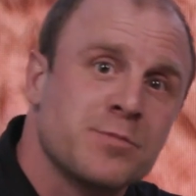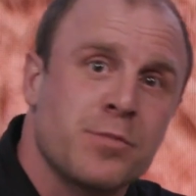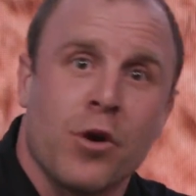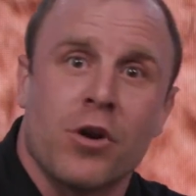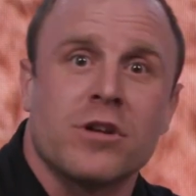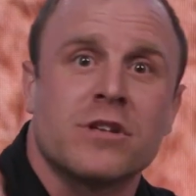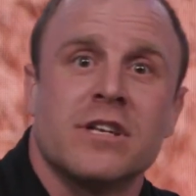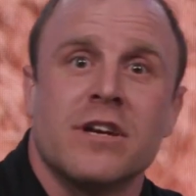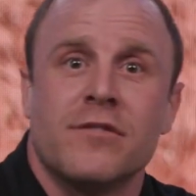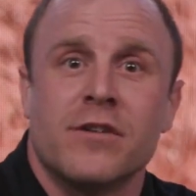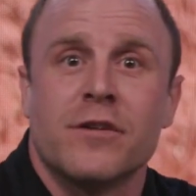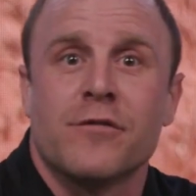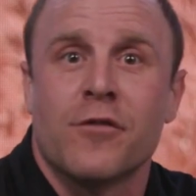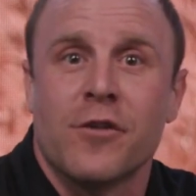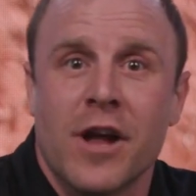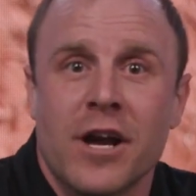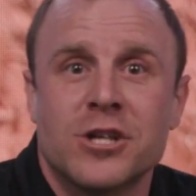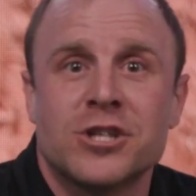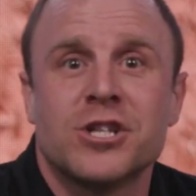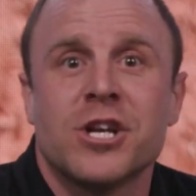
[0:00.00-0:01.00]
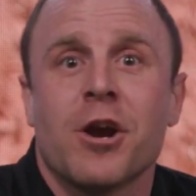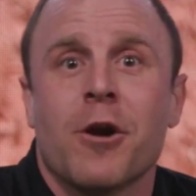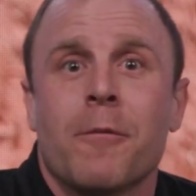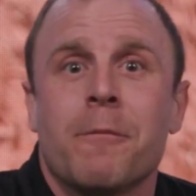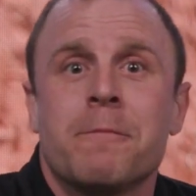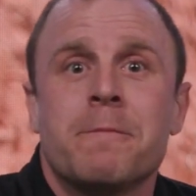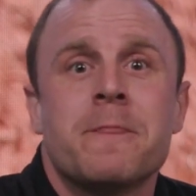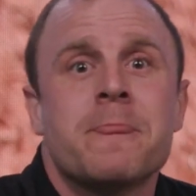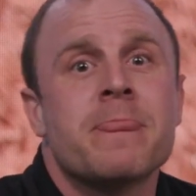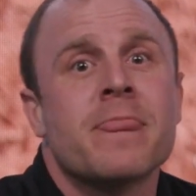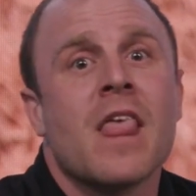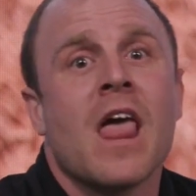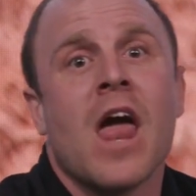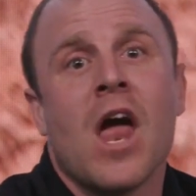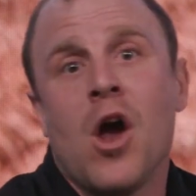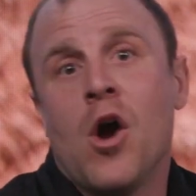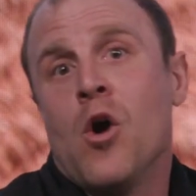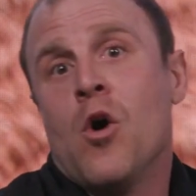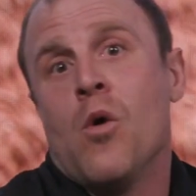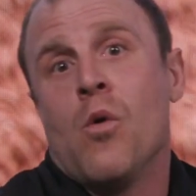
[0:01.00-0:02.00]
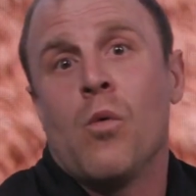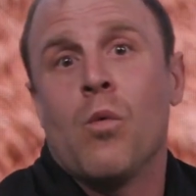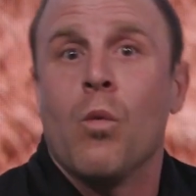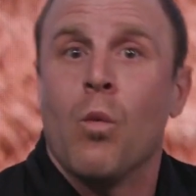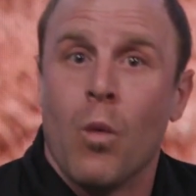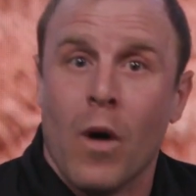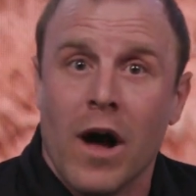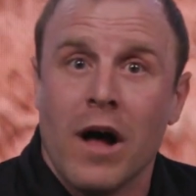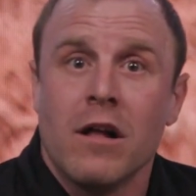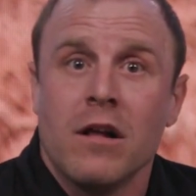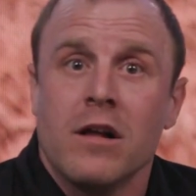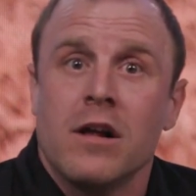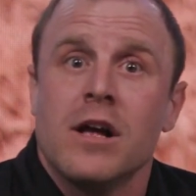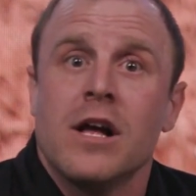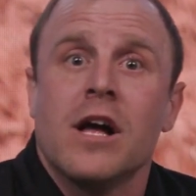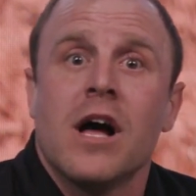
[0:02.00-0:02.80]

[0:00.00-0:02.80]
productivity for next year? Well,